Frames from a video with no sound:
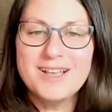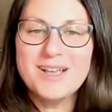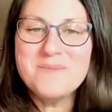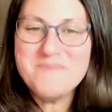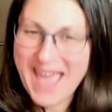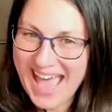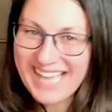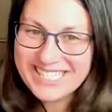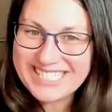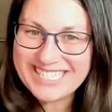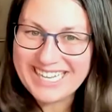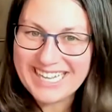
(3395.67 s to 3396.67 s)

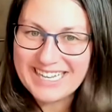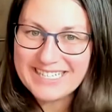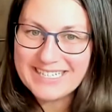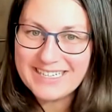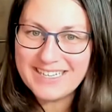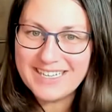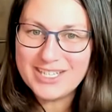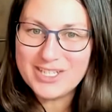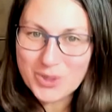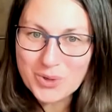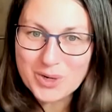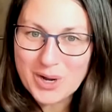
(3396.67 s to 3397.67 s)
compassionate
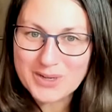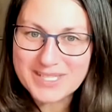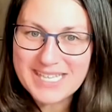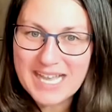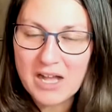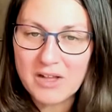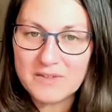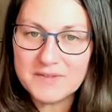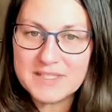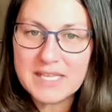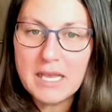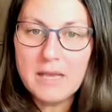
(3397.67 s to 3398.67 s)
toward
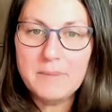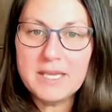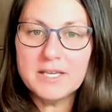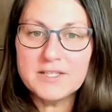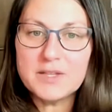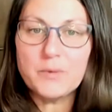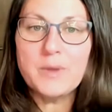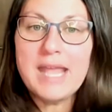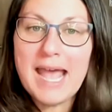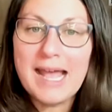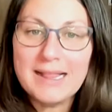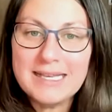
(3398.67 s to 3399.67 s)
ourselves, because the
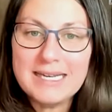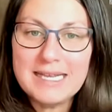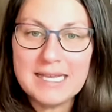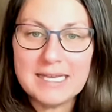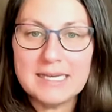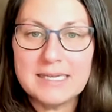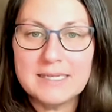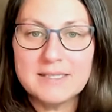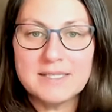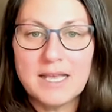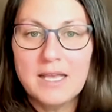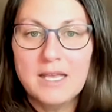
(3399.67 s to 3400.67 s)
reality is,